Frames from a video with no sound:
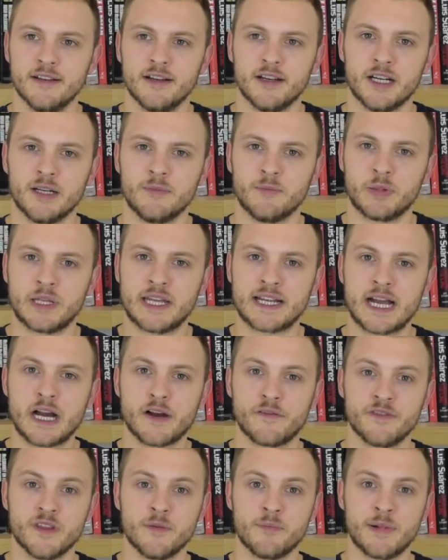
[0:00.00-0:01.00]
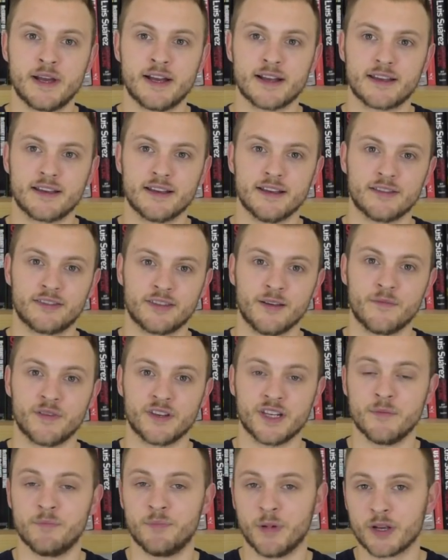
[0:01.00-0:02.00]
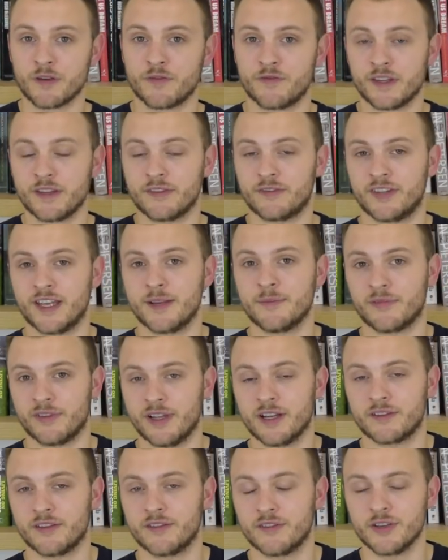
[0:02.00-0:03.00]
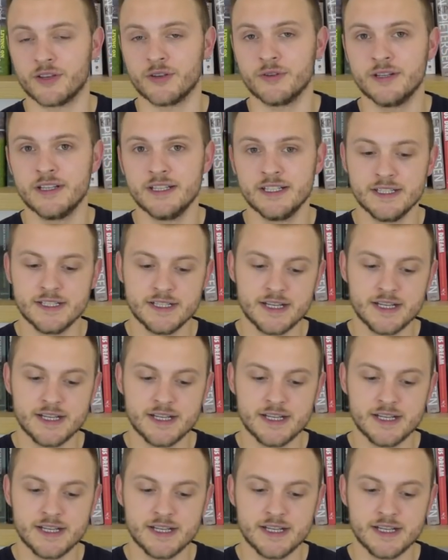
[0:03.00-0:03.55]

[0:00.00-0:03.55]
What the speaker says: Playing out from the back is something that both these teams like to do.